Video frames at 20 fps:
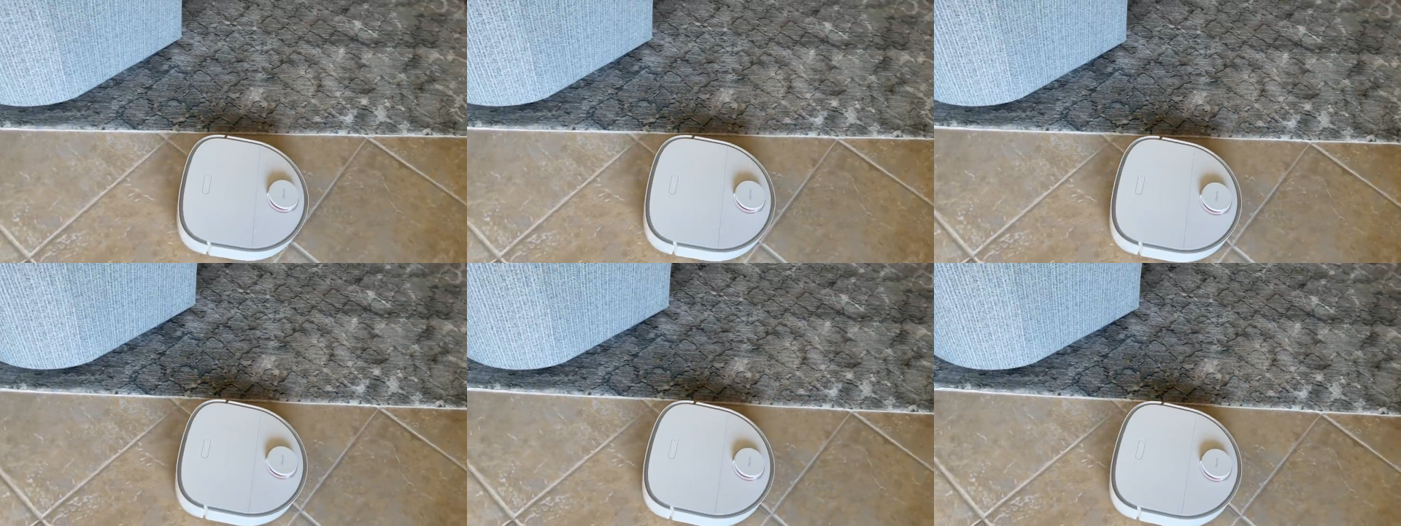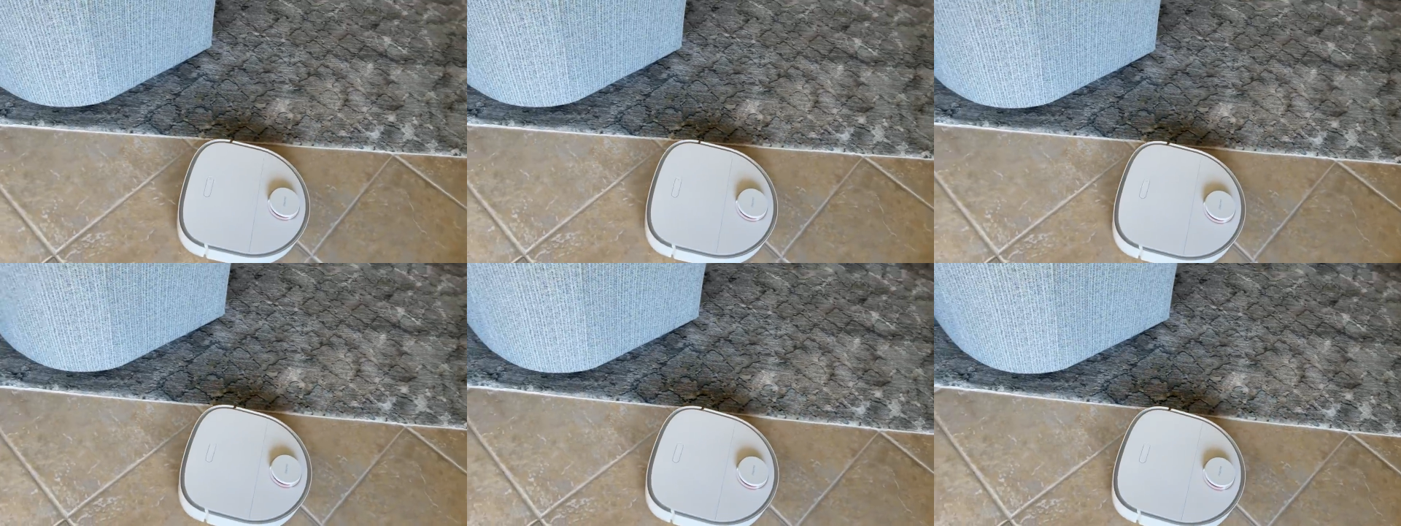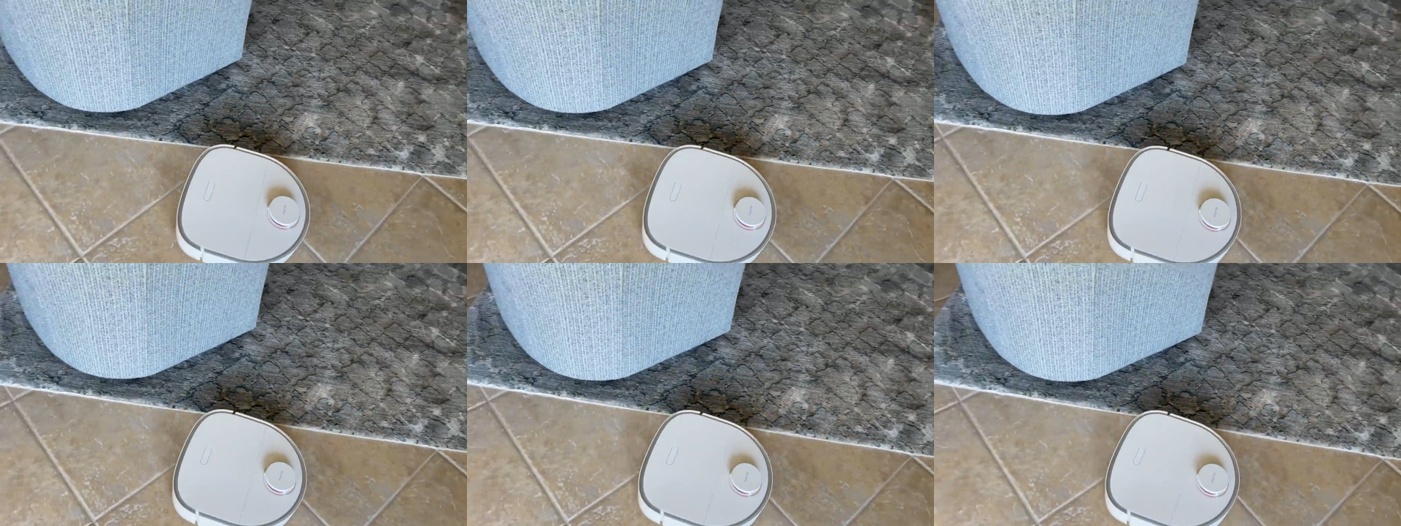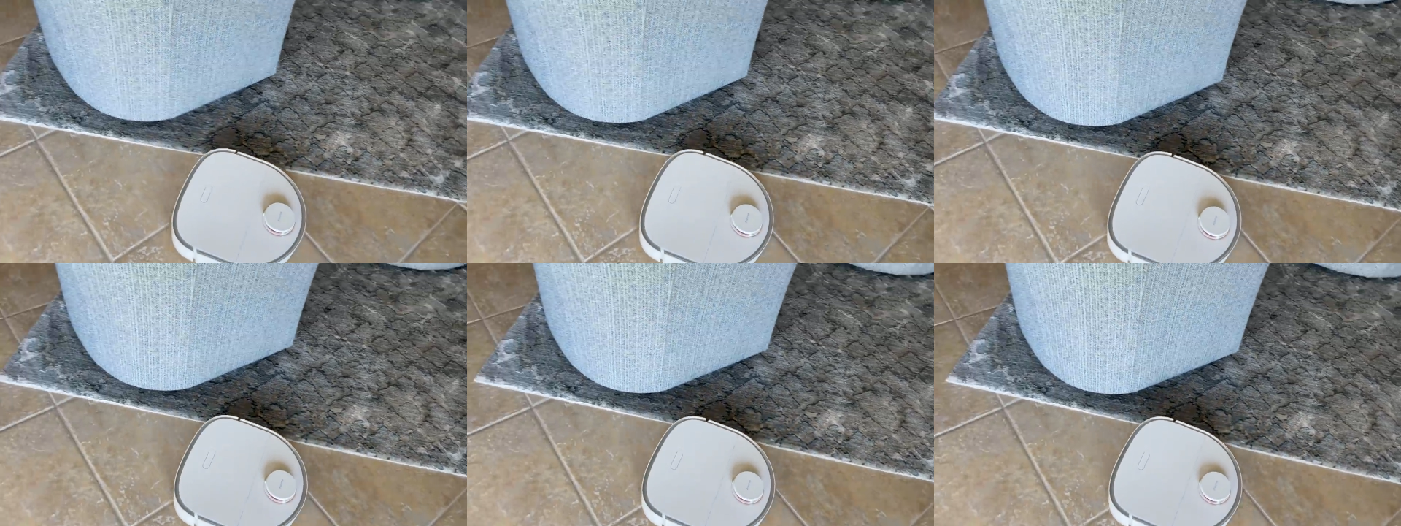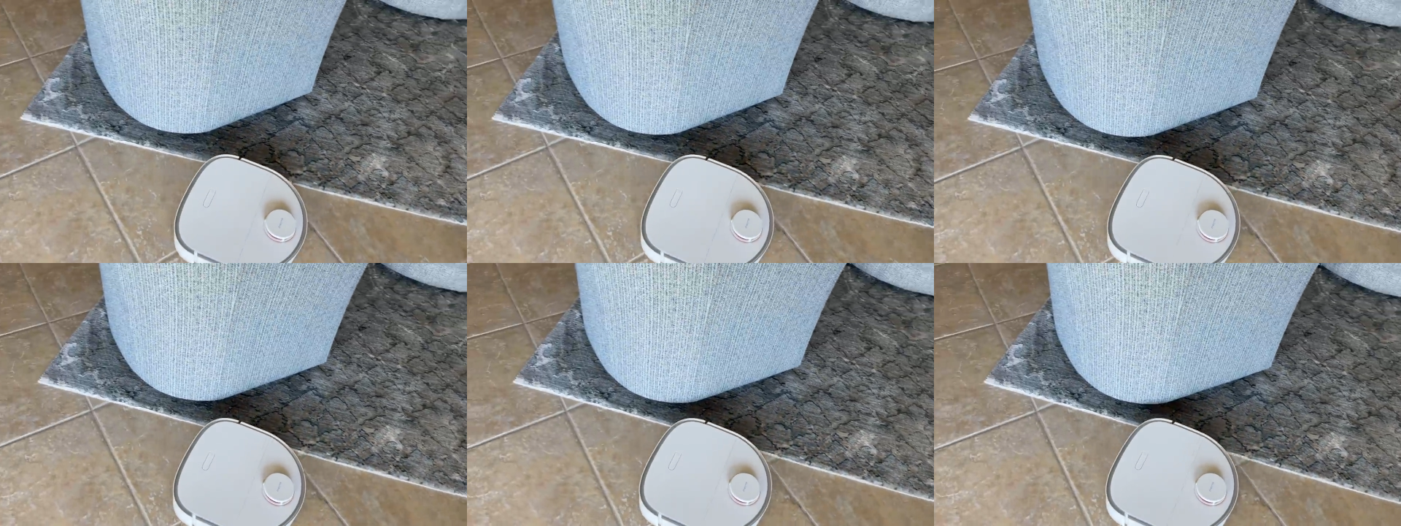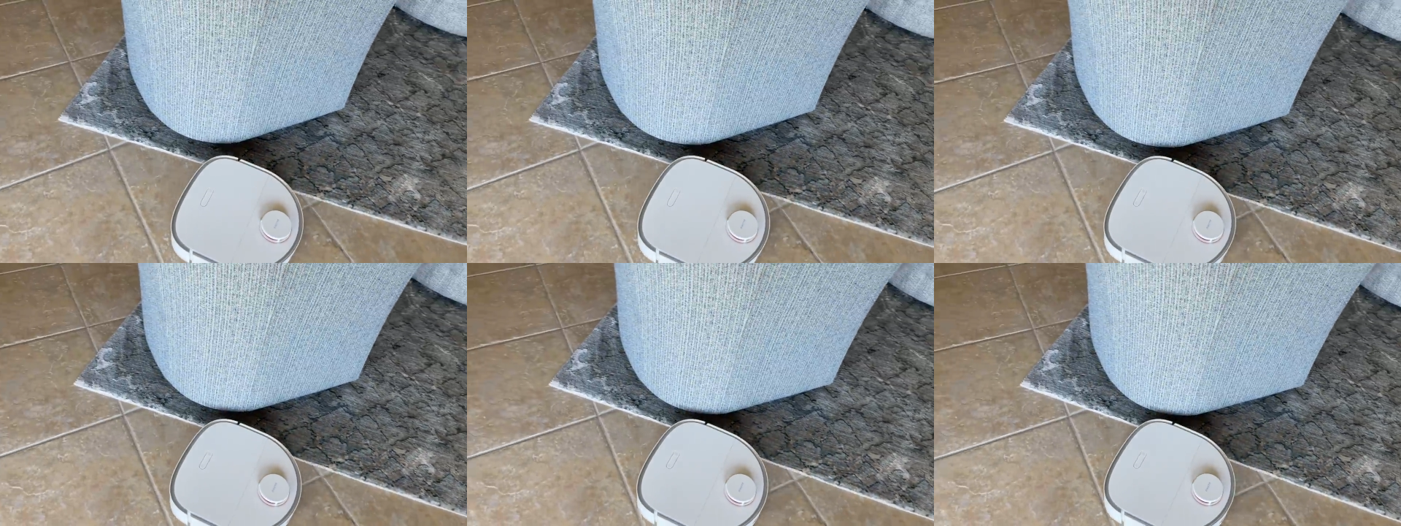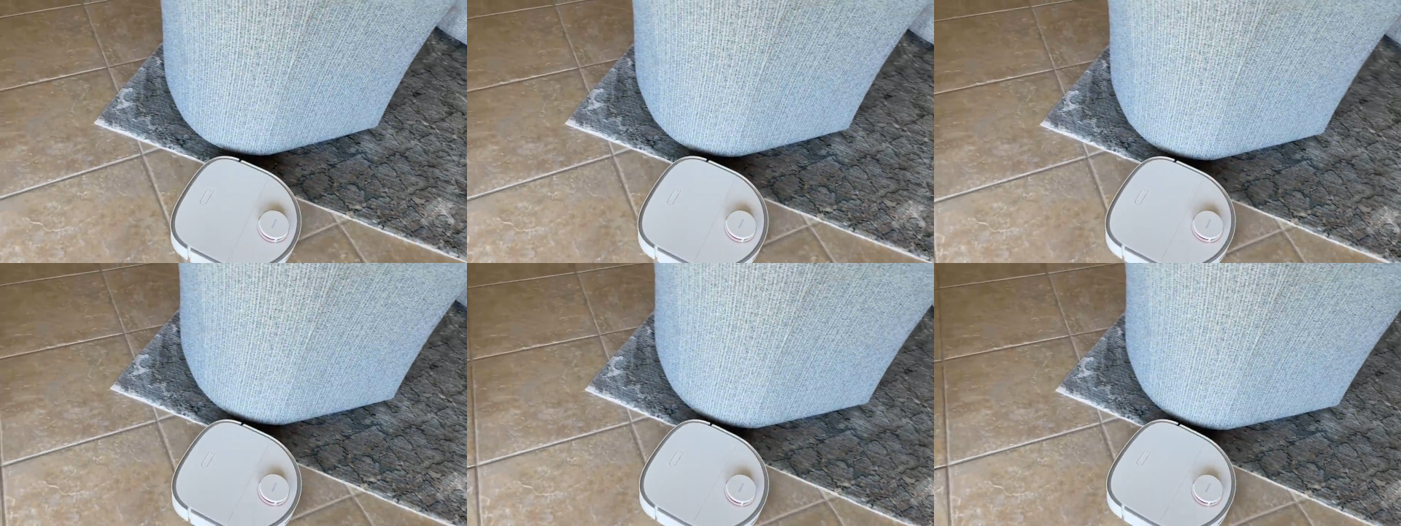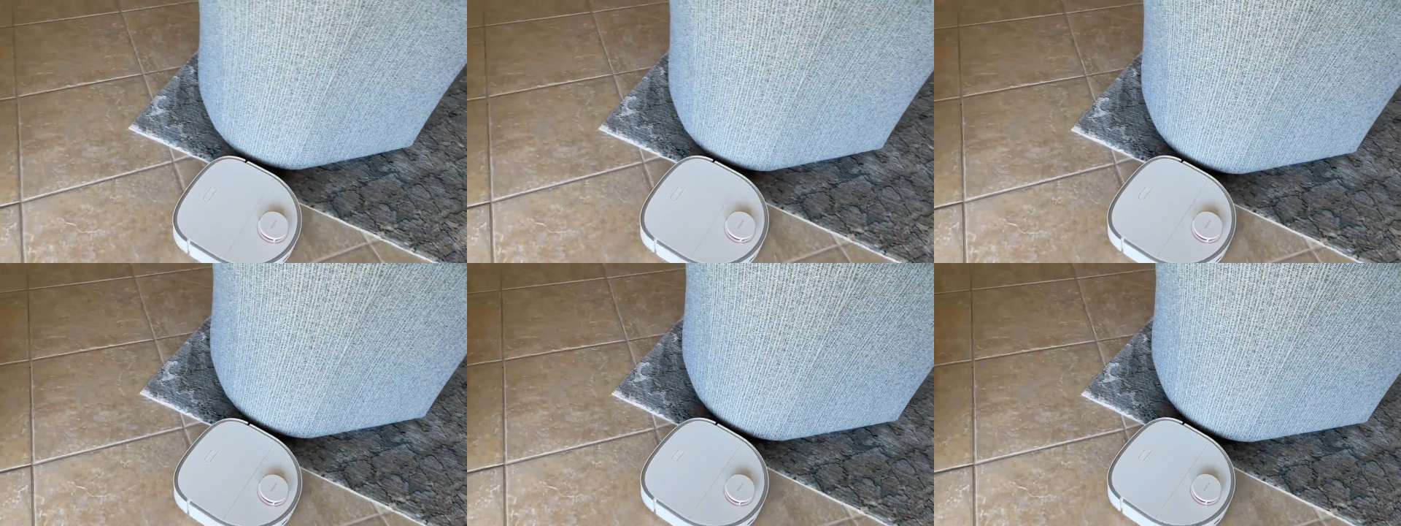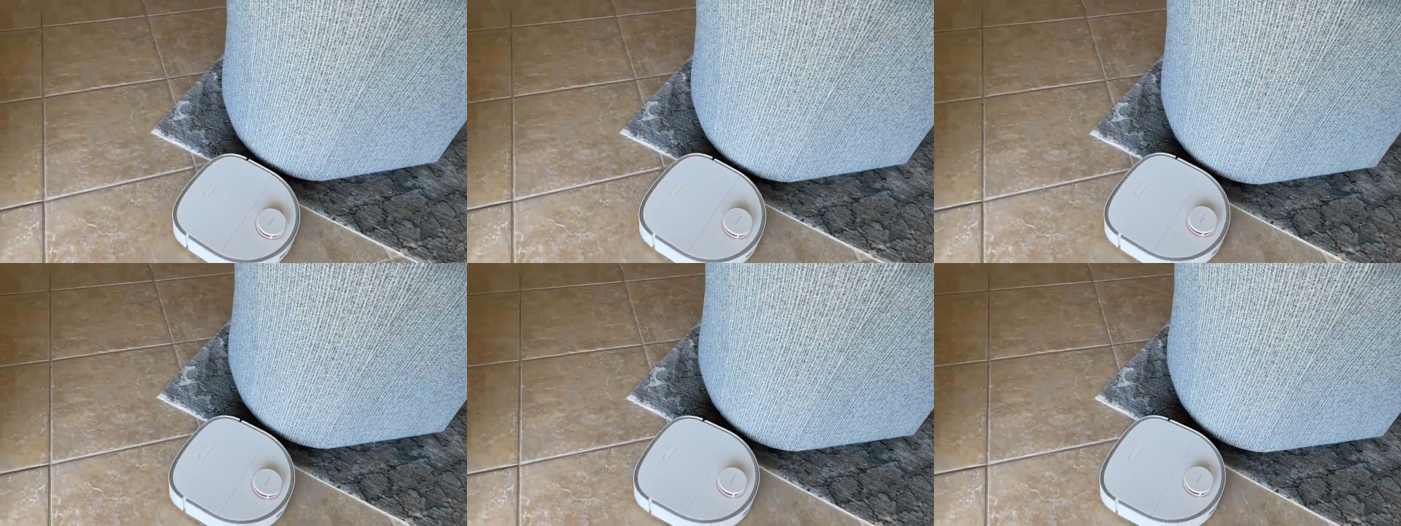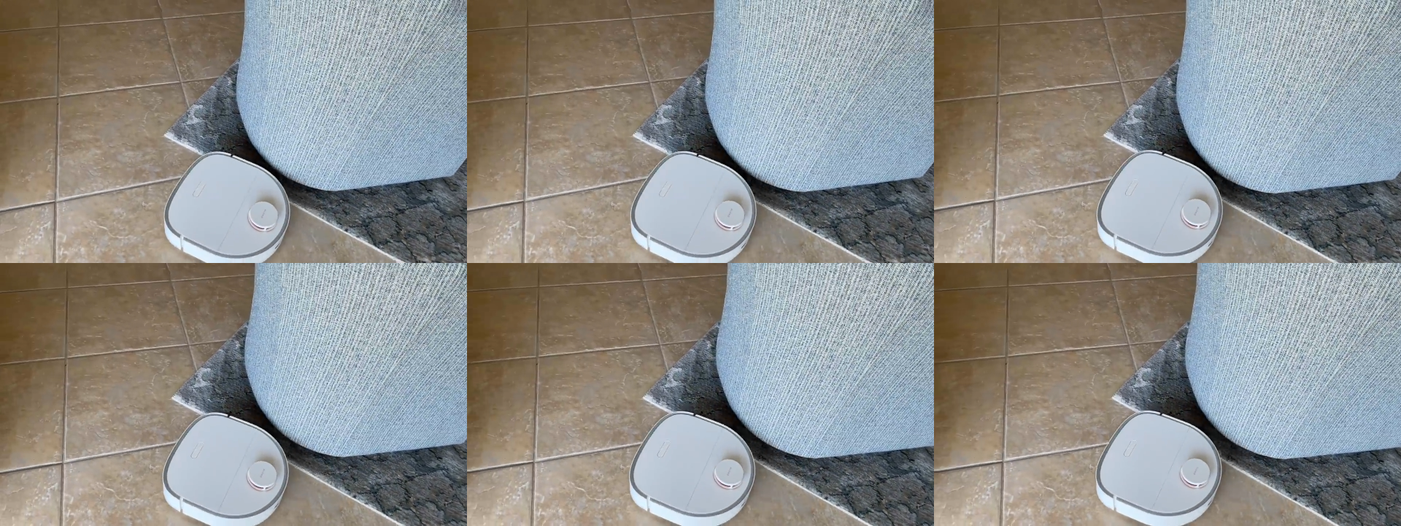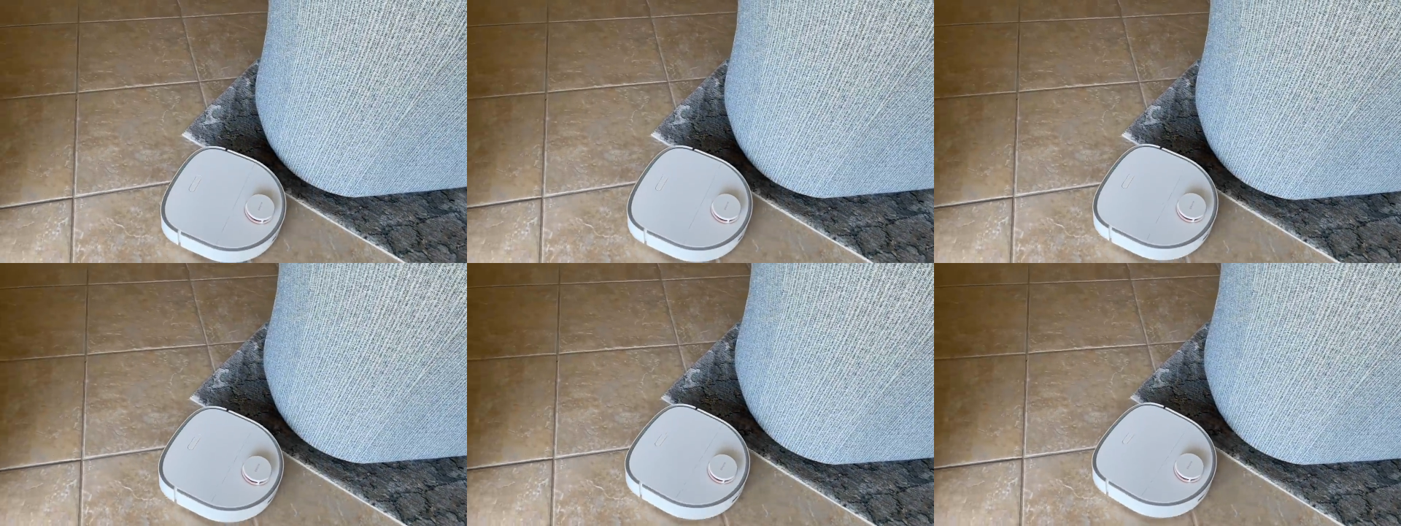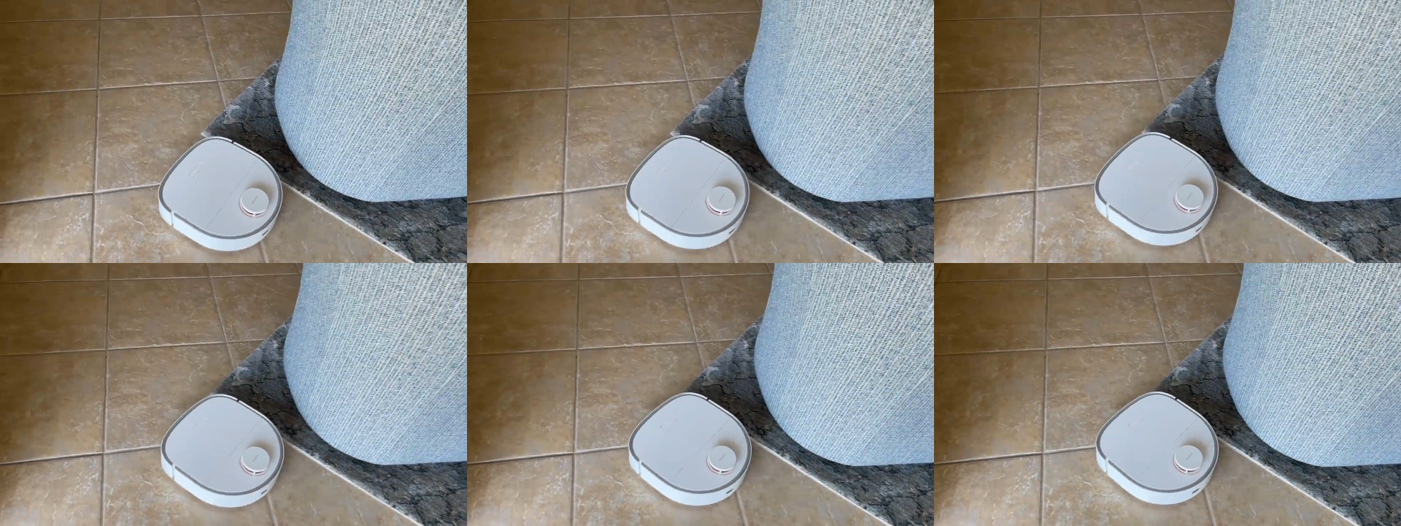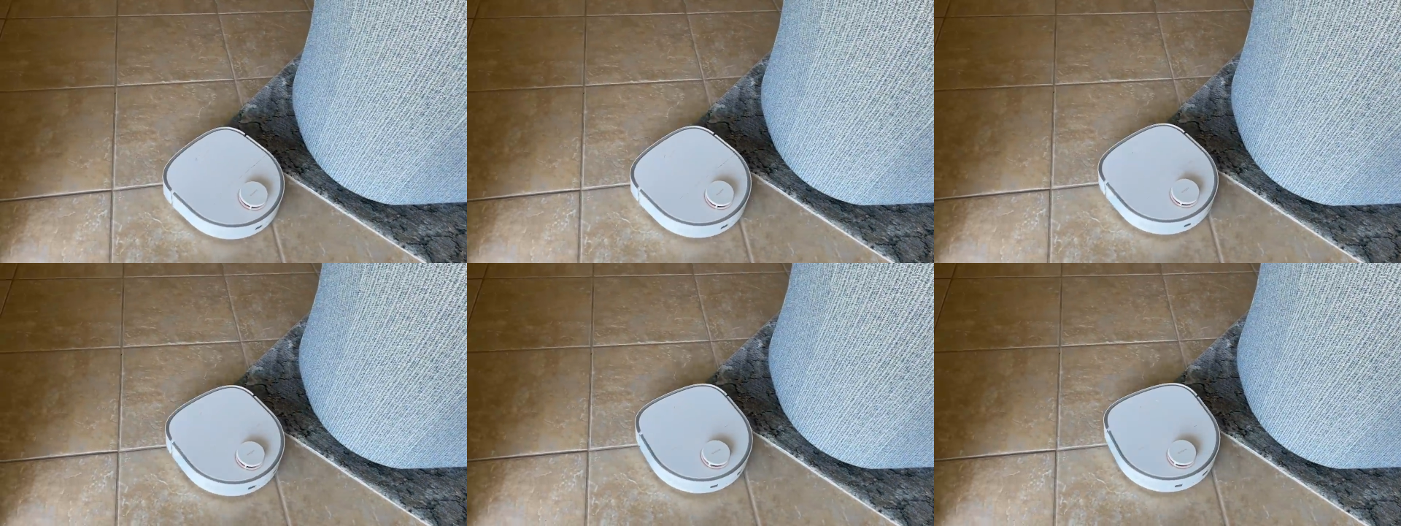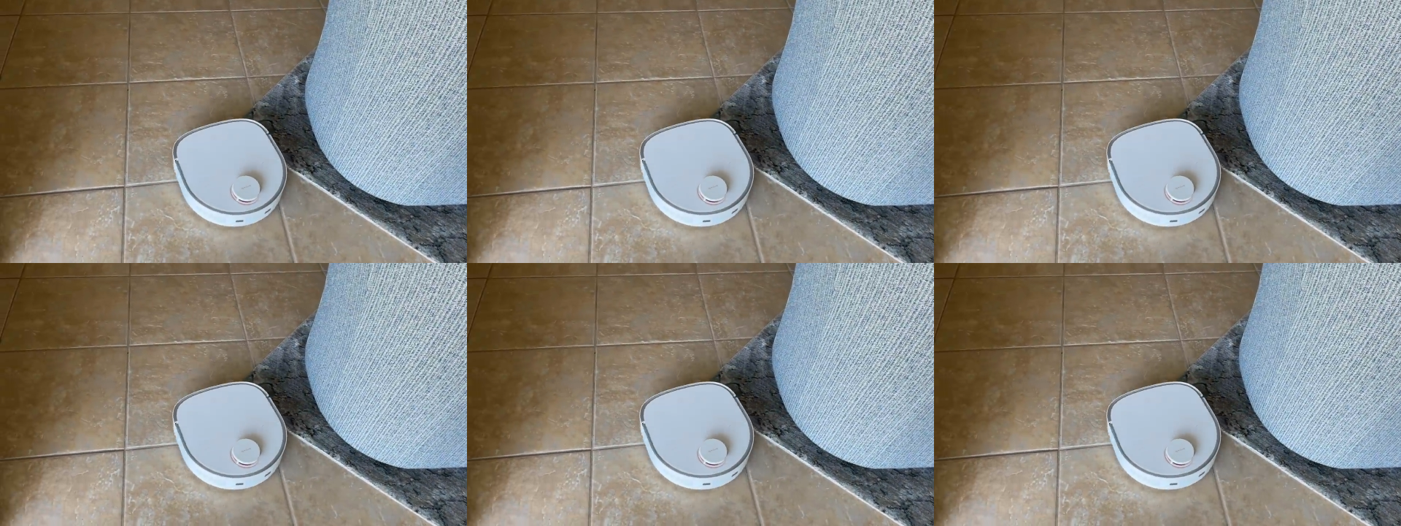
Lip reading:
Nobody's mouth can be seen.